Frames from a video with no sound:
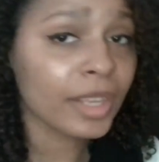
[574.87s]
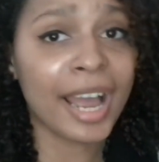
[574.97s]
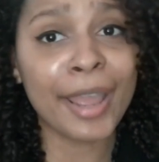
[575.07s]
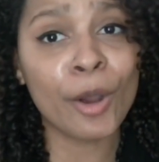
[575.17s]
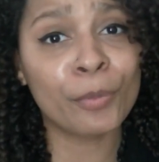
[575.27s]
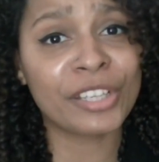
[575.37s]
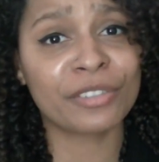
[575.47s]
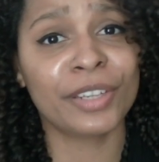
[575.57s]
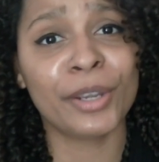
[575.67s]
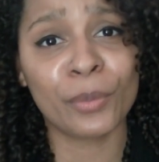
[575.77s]
I hope
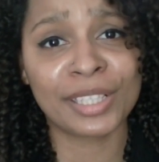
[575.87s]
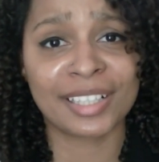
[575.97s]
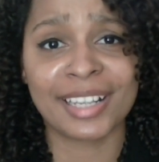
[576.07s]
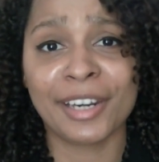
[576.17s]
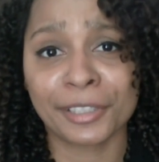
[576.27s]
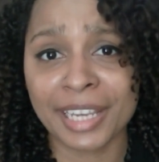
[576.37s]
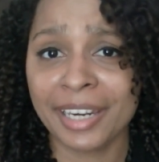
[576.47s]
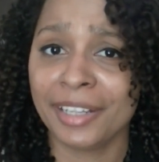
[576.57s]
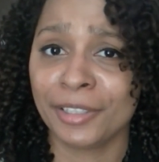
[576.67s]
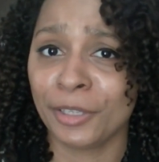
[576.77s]
this video was as
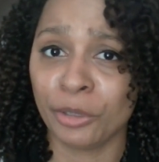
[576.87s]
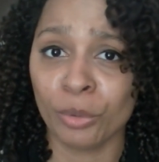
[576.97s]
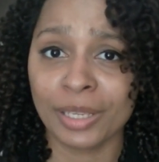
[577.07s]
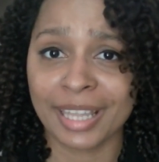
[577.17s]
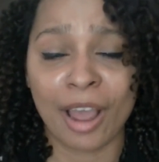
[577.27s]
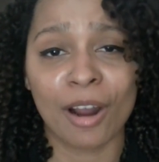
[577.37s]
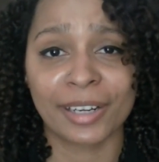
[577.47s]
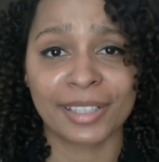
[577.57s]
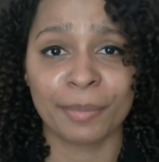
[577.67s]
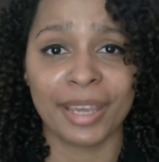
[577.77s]
entertaining to you as they
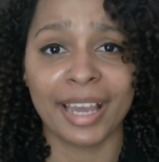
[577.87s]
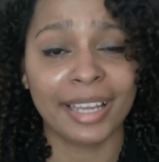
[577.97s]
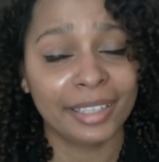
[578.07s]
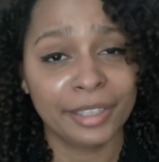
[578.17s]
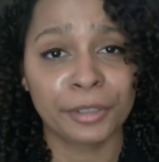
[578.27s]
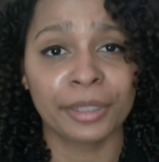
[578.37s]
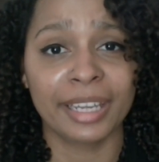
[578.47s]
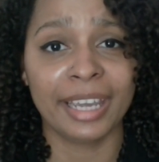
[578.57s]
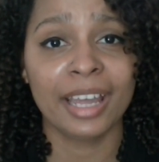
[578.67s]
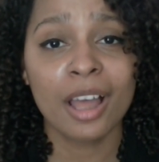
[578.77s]
are to me. I
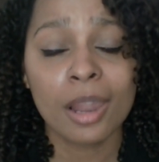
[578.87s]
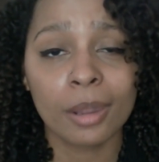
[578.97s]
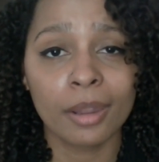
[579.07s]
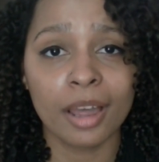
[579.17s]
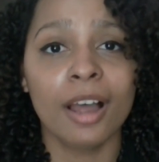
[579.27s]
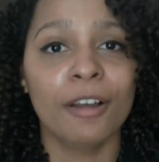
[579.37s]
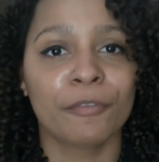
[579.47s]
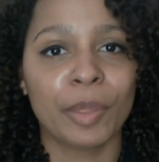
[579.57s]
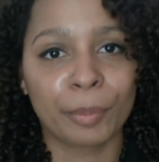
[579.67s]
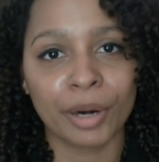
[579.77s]
literally
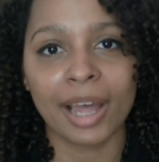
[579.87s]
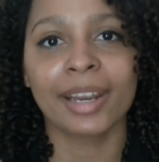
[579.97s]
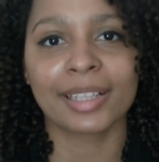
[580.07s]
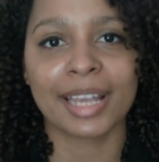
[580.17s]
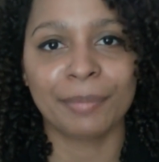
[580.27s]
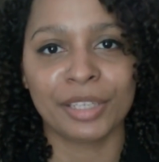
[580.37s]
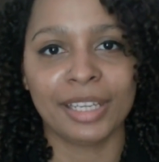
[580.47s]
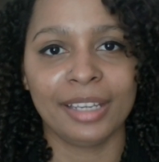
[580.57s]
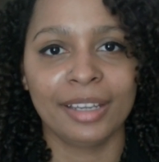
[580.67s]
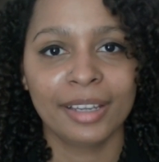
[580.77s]
love the product
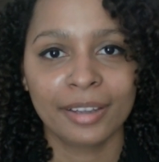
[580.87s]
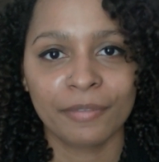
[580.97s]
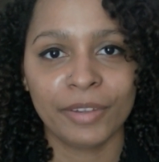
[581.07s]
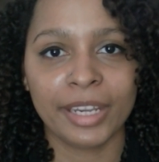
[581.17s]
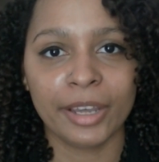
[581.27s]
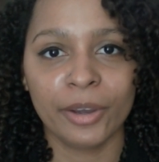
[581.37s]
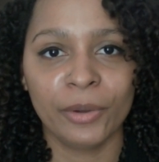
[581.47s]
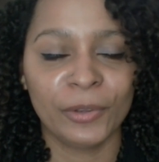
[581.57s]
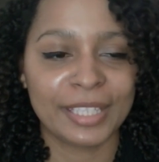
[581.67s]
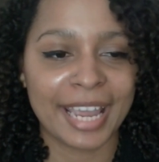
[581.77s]
empty
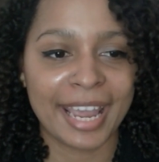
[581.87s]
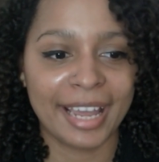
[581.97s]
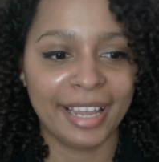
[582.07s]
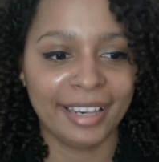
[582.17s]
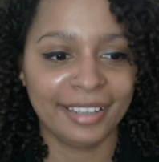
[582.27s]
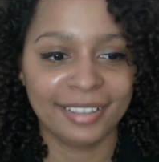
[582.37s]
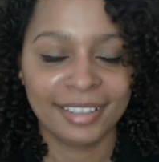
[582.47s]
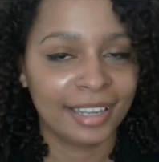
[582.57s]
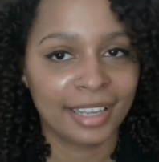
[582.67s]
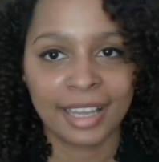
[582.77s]
videos,
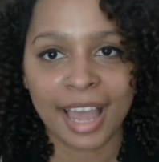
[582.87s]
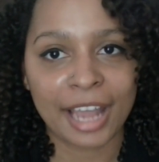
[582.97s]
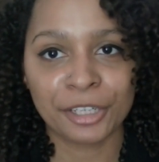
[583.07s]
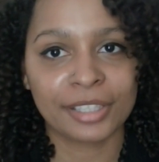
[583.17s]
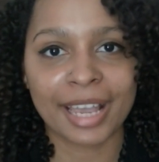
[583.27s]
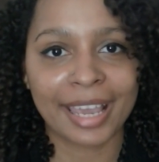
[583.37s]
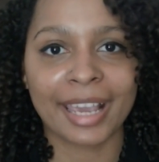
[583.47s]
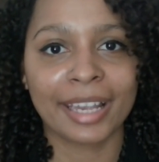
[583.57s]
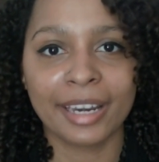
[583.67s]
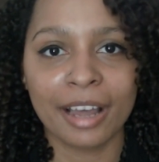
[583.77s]
and I
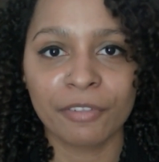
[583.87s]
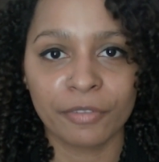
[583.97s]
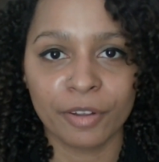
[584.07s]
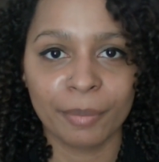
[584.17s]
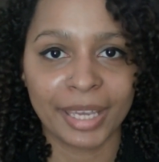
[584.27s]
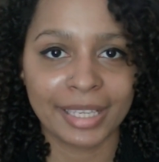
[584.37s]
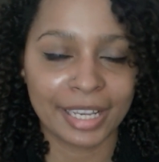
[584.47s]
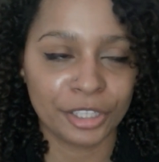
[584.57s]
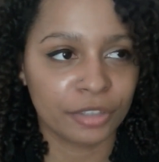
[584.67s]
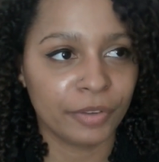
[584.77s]
can't get enough of them because
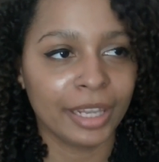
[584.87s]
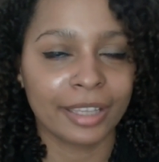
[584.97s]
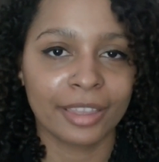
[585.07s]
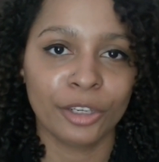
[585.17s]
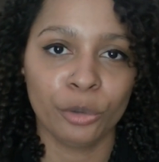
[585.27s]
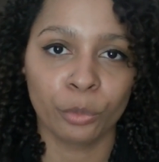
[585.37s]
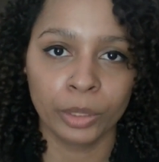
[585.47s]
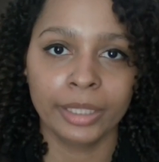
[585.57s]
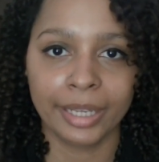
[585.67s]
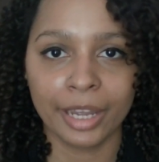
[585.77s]
I just feel like then you
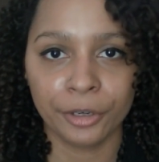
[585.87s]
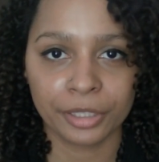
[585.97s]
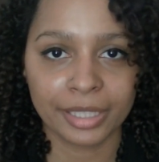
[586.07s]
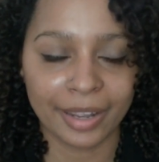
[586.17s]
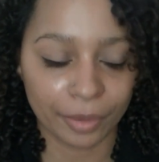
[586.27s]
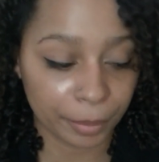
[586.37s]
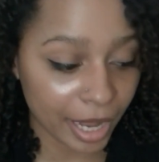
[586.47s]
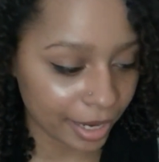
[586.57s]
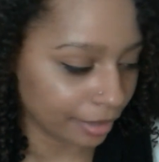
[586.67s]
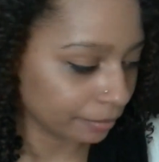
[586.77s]
really understand the
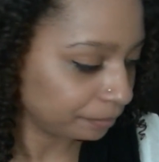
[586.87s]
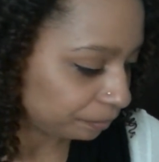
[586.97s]
product.